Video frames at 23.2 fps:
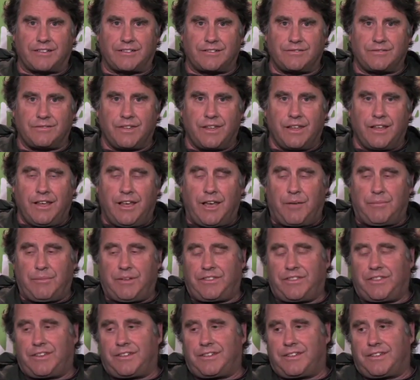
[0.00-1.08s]
I
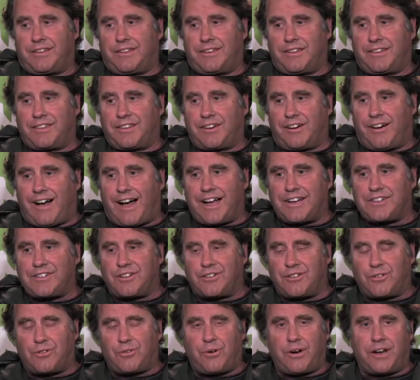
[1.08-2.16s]
mean, the, the
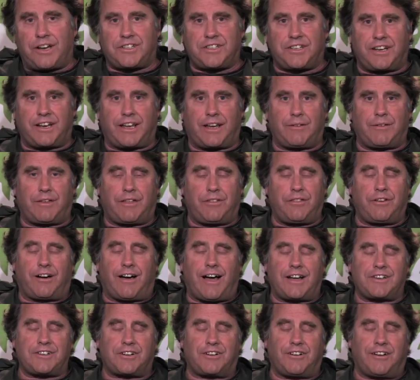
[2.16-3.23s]
logical question, uh, the
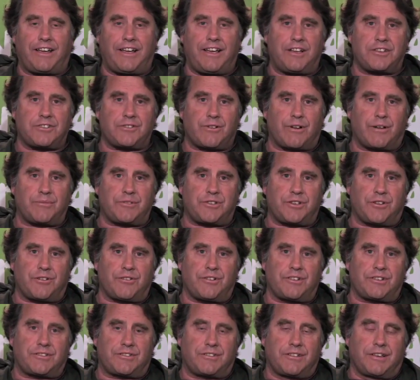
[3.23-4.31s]
logical answer, I'm
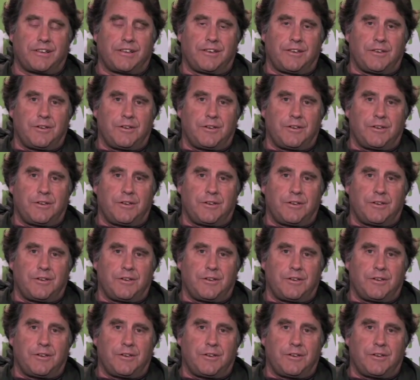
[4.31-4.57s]
sure, is